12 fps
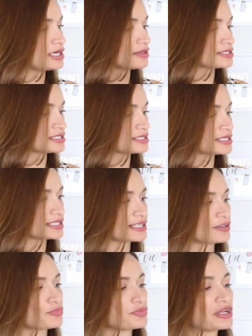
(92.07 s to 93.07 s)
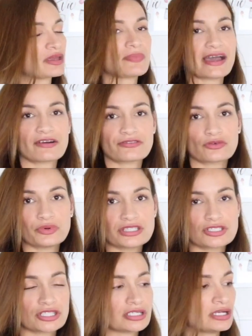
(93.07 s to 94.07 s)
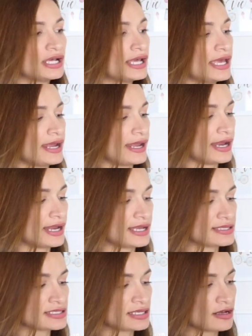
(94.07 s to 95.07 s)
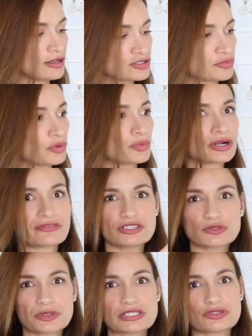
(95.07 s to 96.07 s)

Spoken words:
the season because I could bring it back for winter, and it also will work for spring.